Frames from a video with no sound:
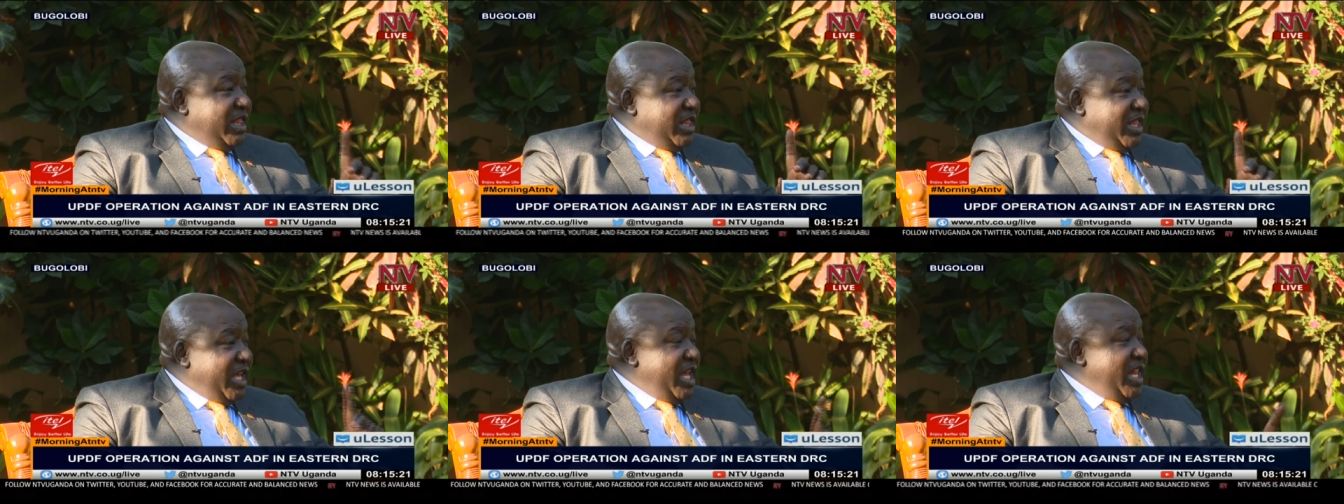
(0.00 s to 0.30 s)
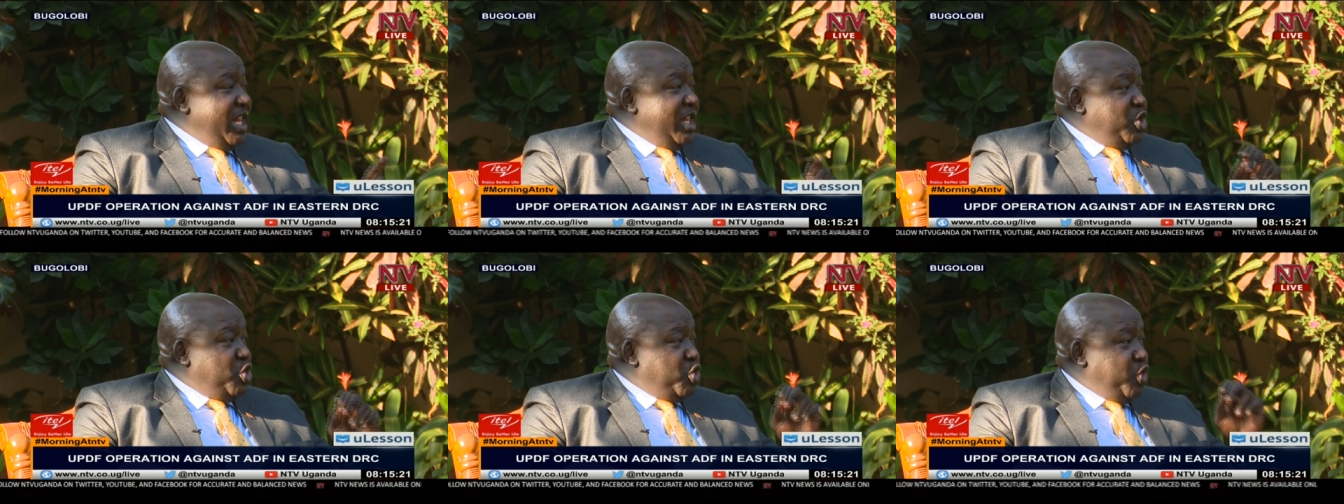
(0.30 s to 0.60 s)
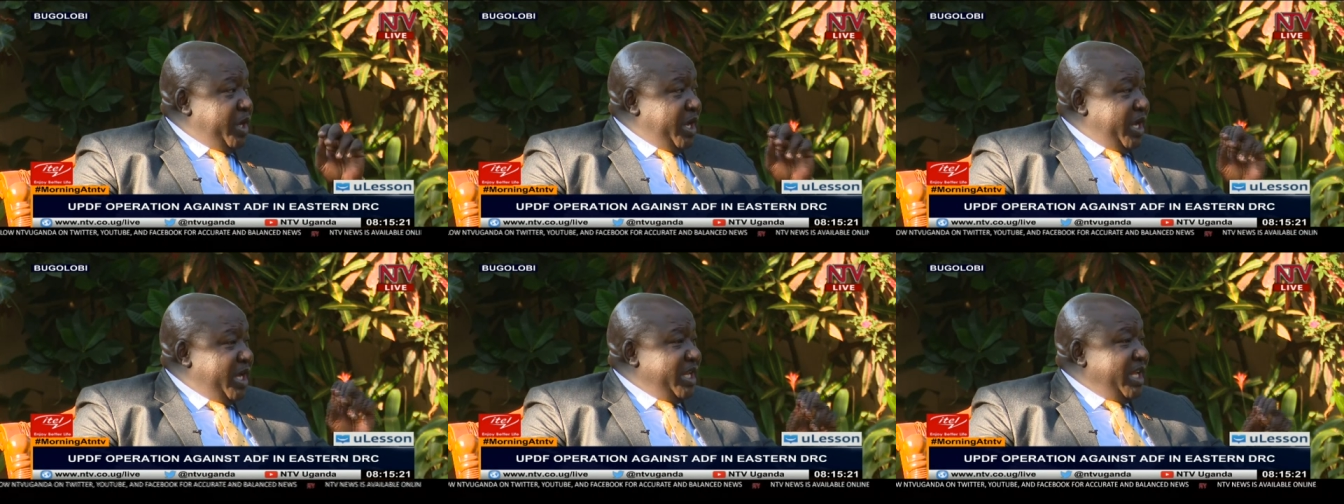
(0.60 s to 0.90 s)
then
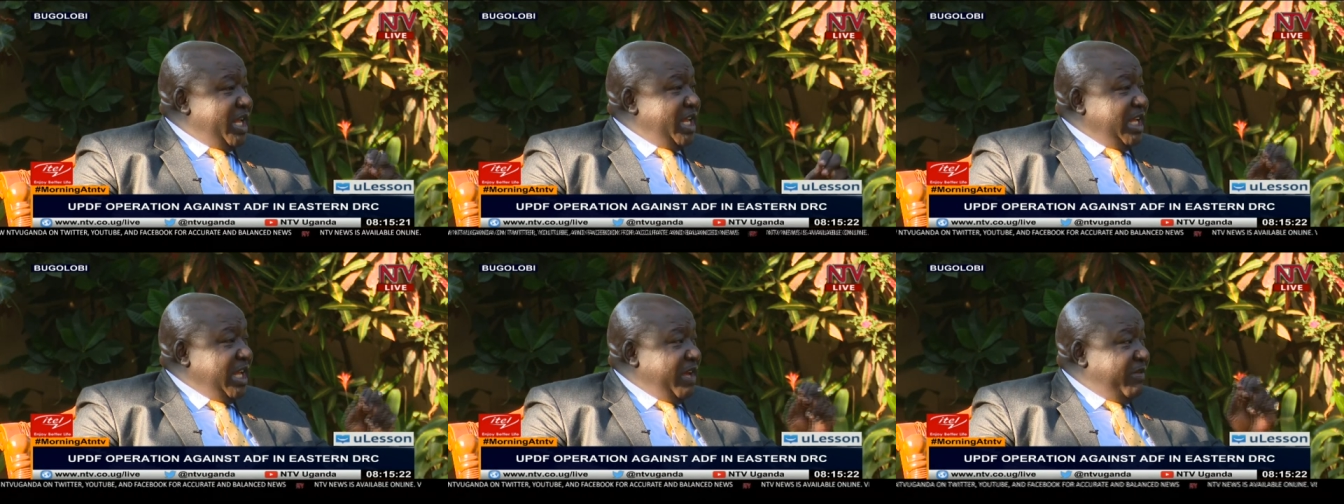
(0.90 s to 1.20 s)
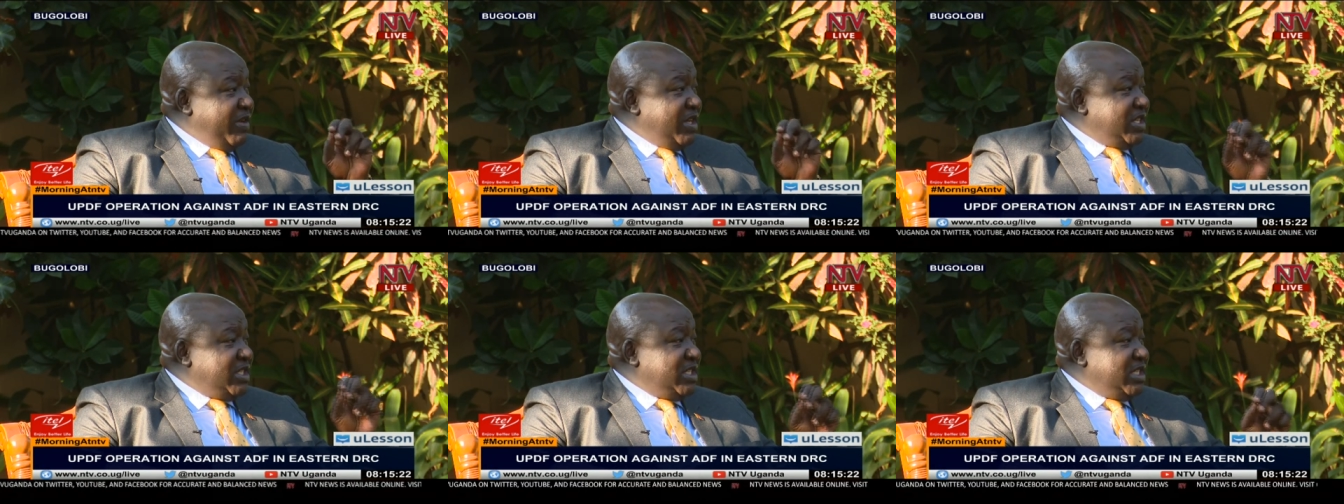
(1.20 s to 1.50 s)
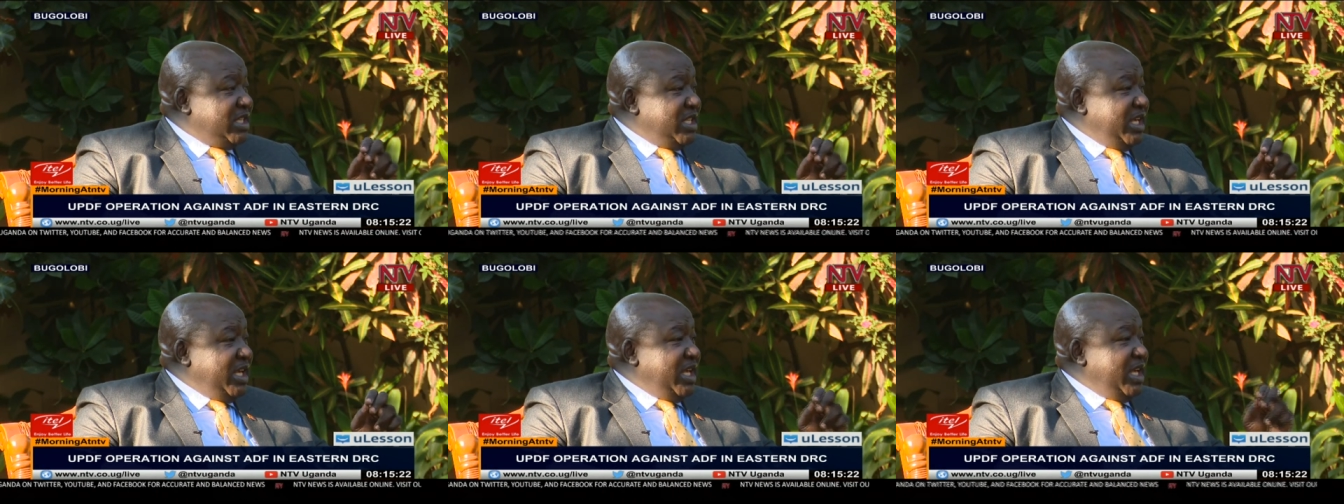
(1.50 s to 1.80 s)
triggered and gave
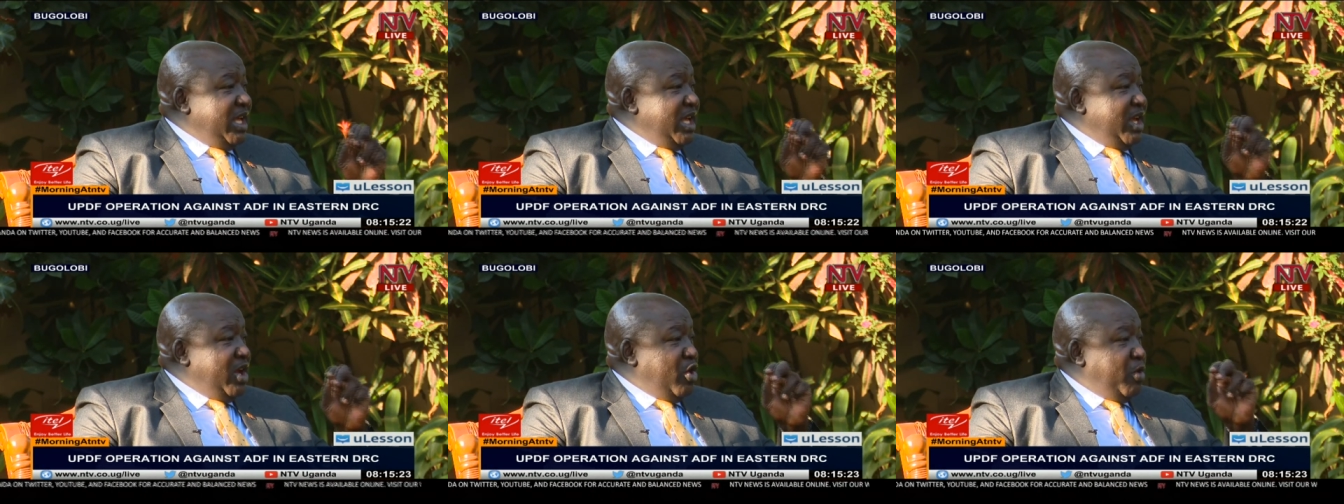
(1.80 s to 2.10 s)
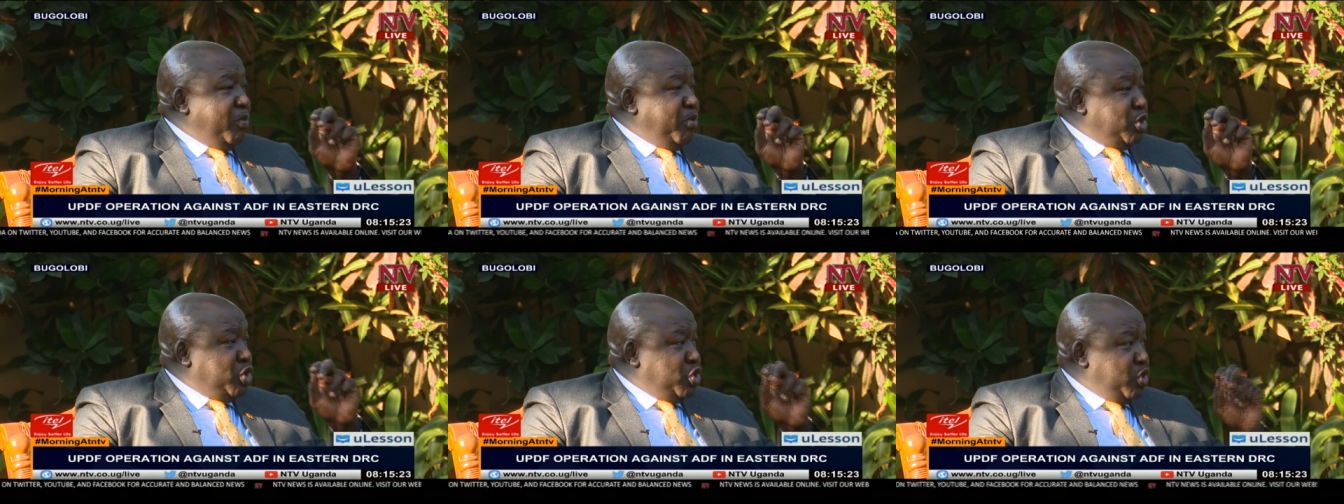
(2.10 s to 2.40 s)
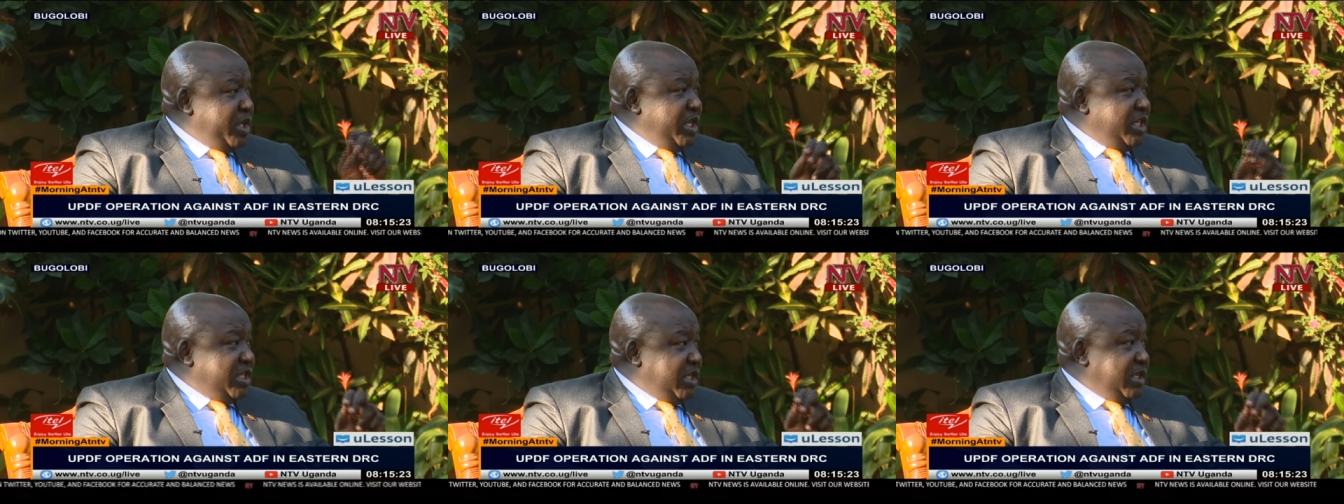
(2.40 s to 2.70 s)
us the
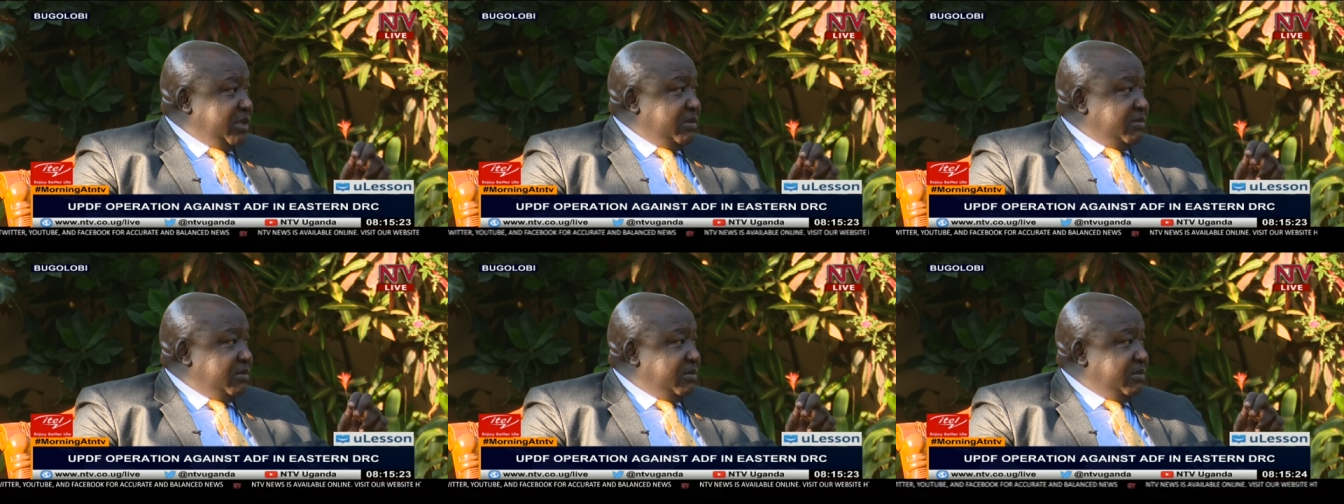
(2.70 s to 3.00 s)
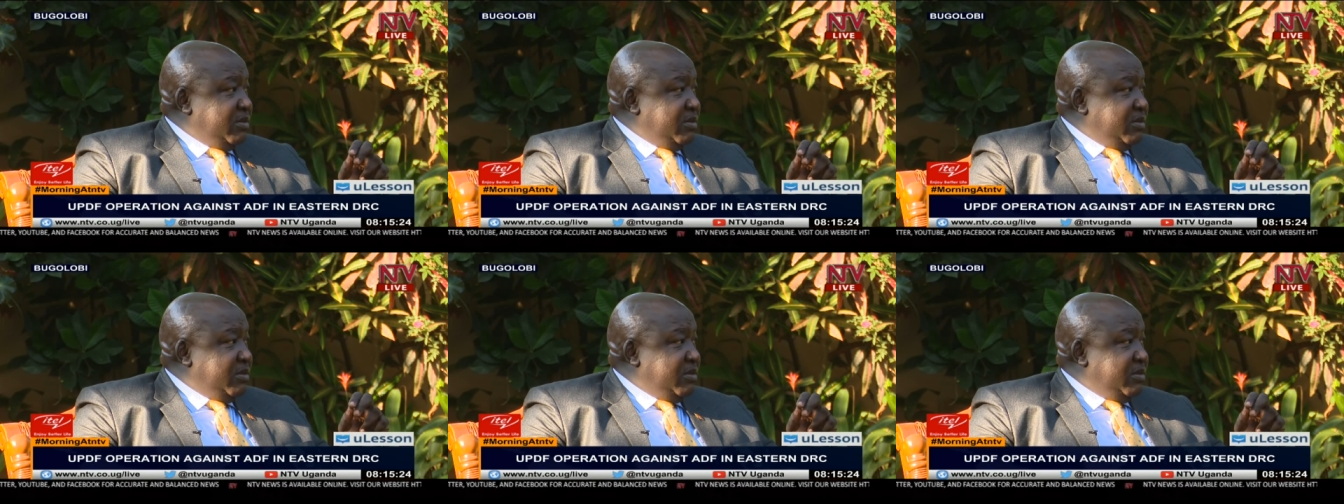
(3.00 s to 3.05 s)
opportunity